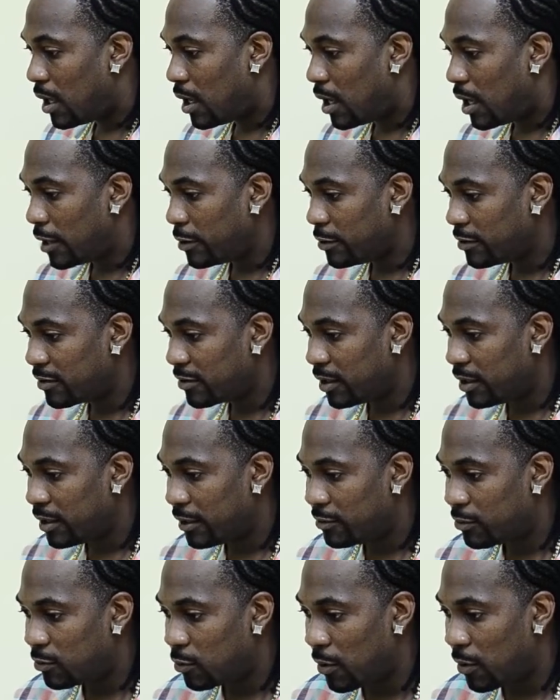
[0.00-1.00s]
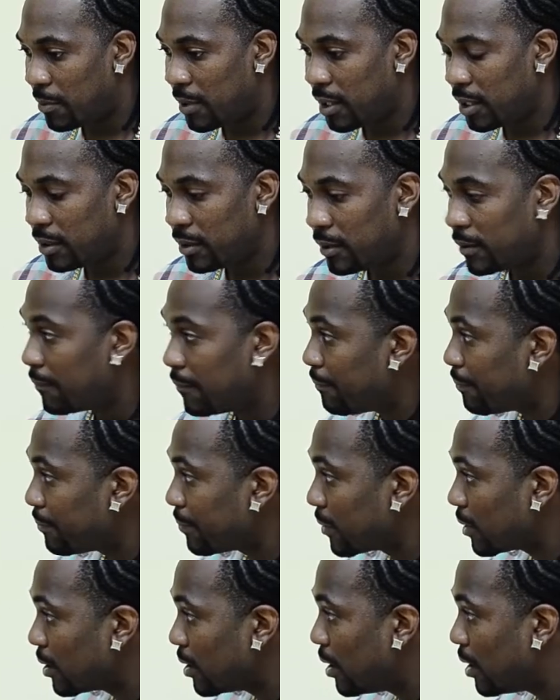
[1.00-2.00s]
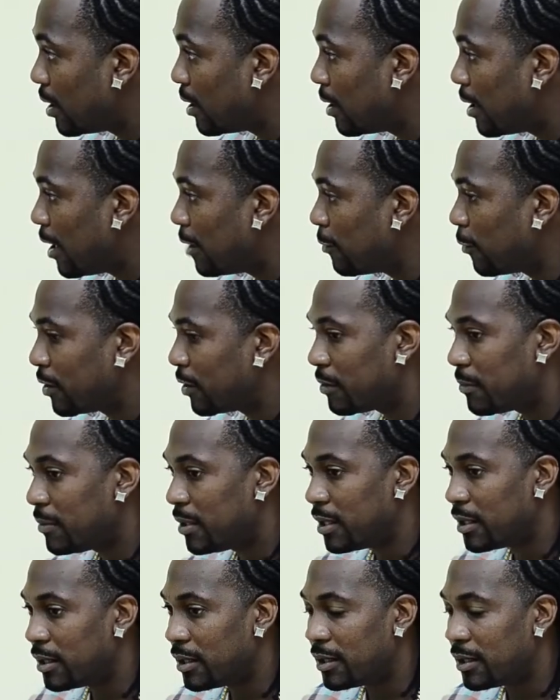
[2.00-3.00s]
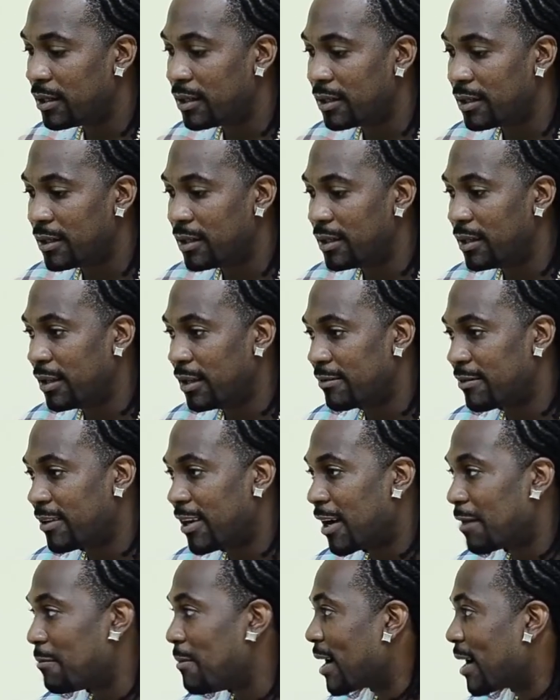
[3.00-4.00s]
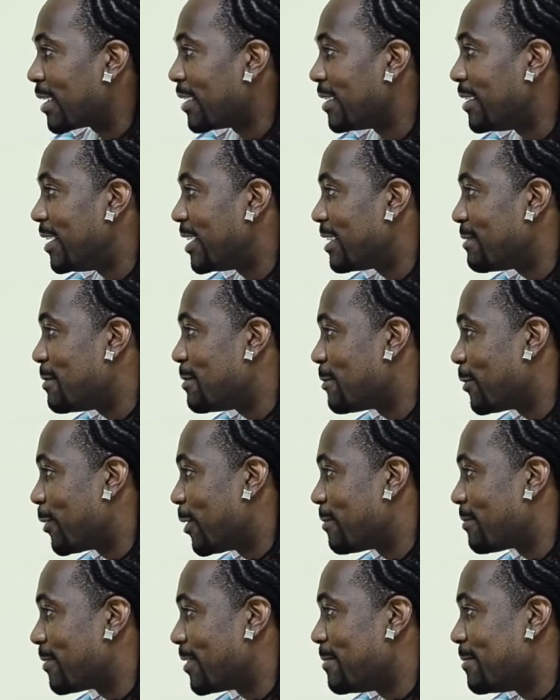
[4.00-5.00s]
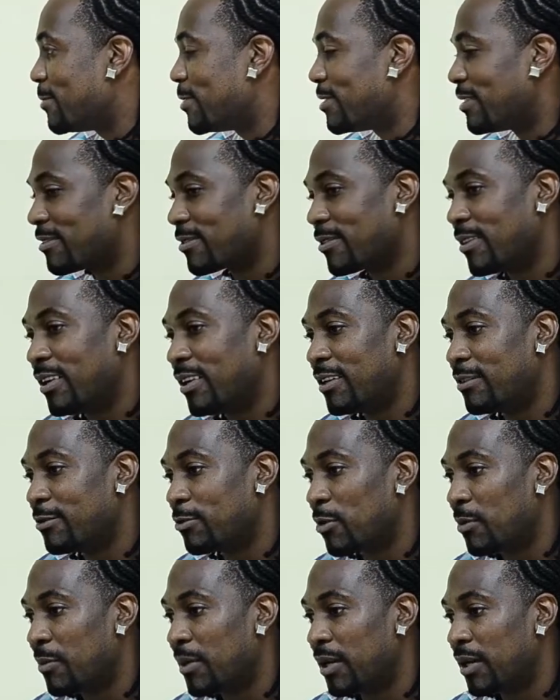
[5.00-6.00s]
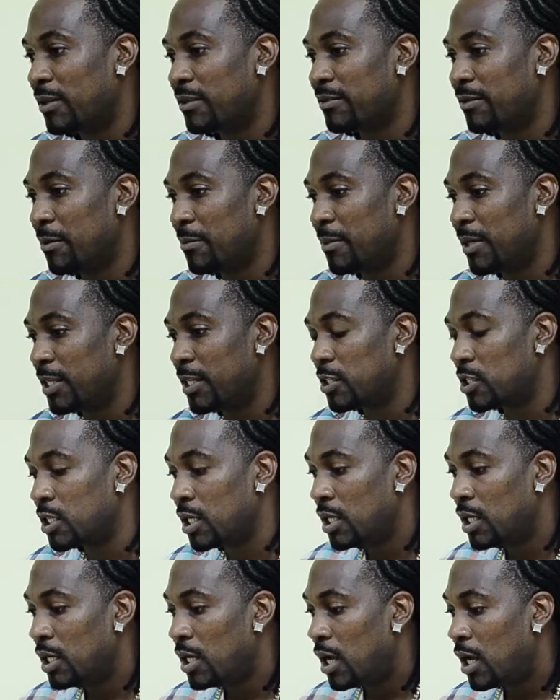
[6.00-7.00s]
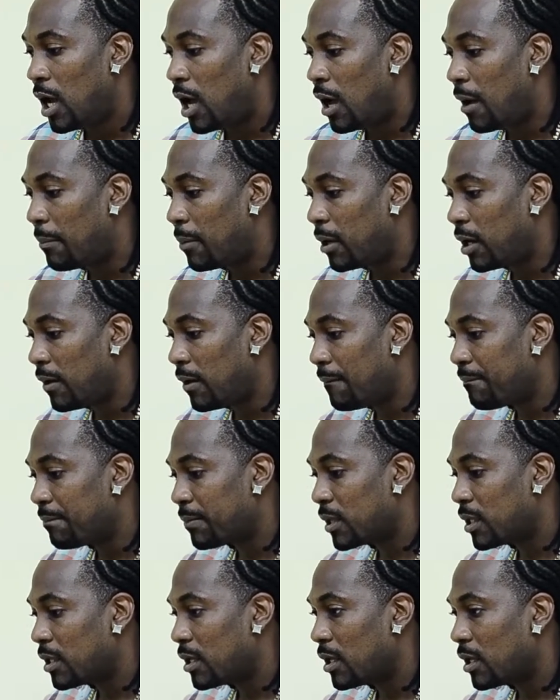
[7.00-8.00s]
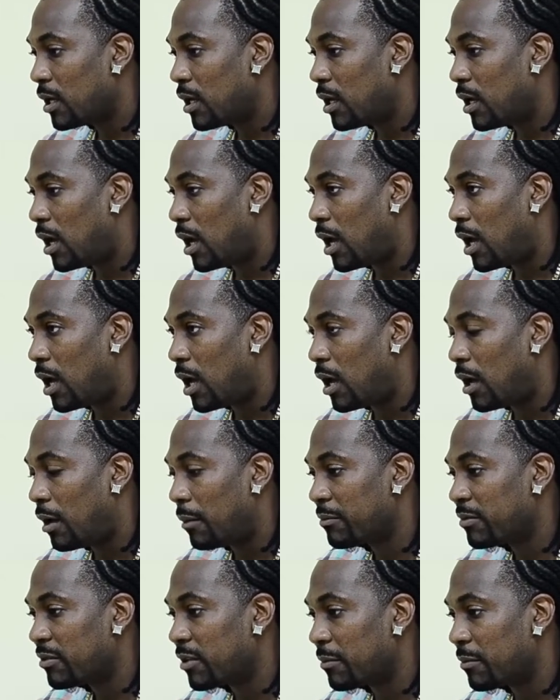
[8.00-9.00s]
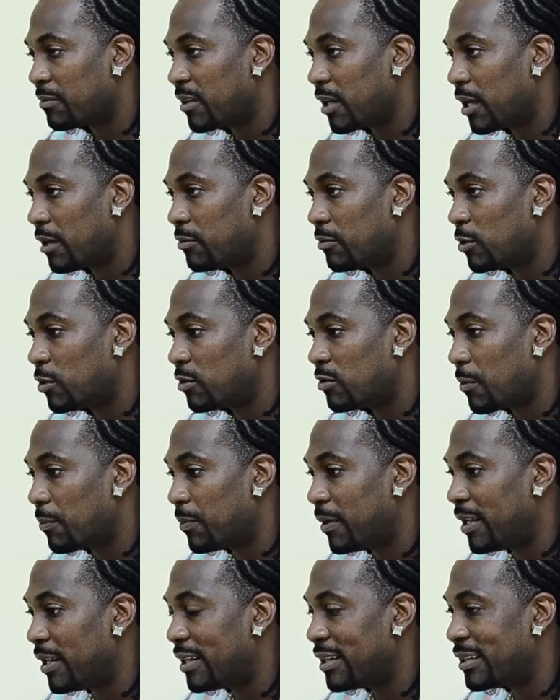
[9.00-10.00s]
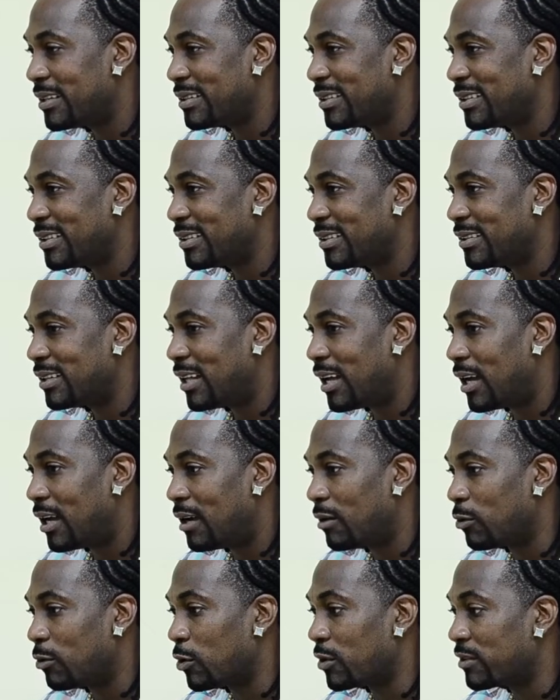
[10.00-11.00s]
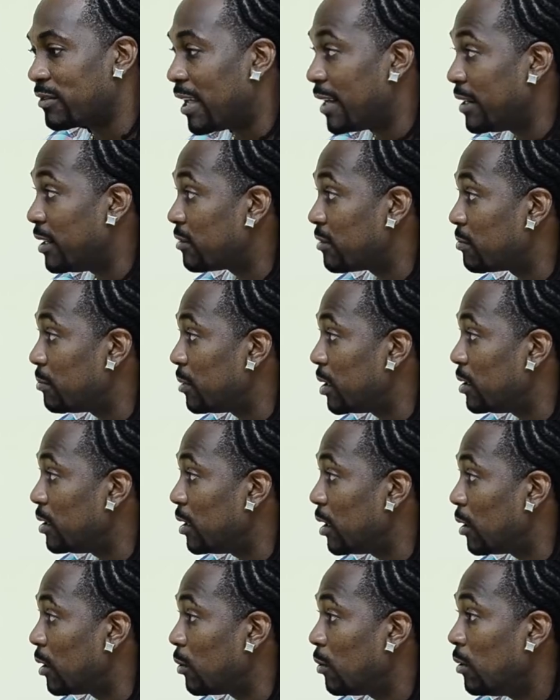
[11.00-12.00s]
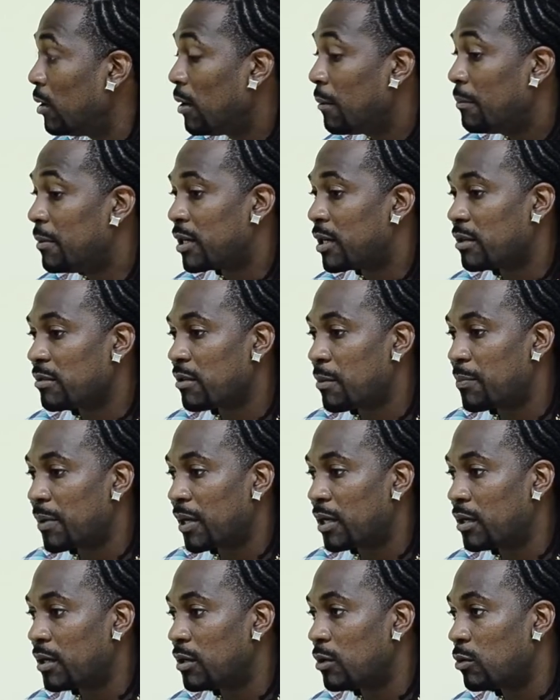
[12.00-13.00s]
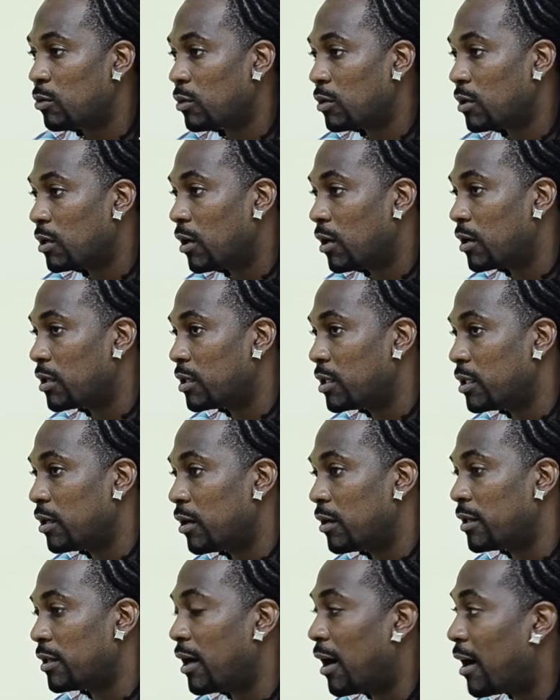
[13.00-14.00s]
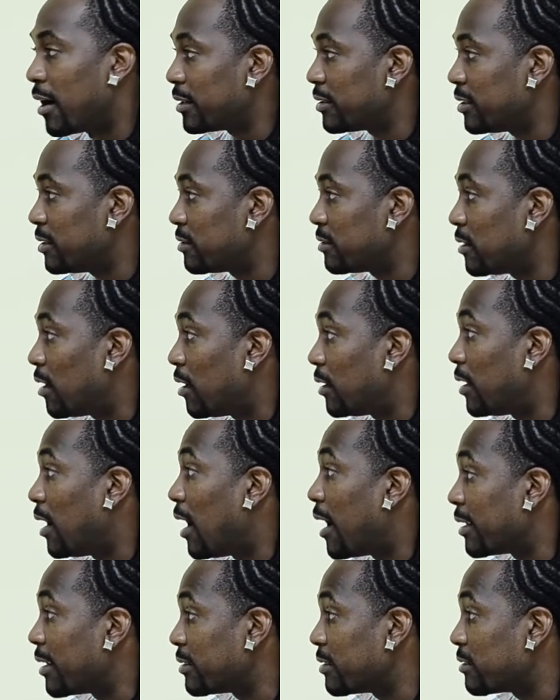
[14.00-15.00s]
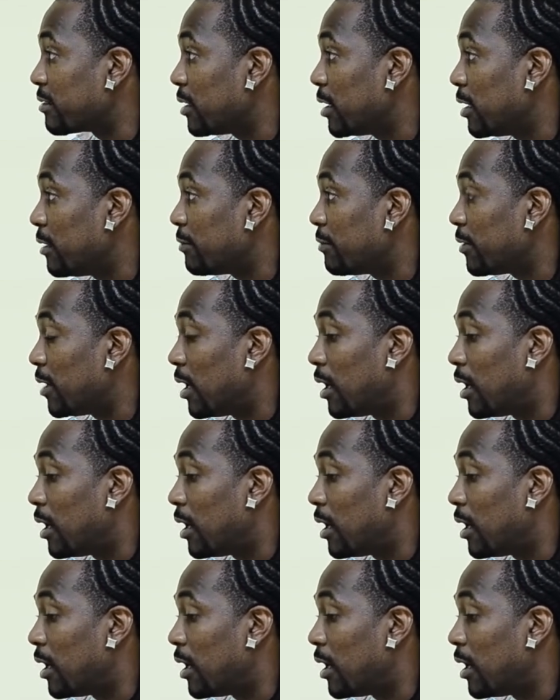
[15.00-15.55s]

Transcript: I used to like swimming. I want to be a lifeguard back in the day before I find music, so I like swimming, I go to the beach. But sometimes I used to play road tennis, but now because I pick up the role on the artist life,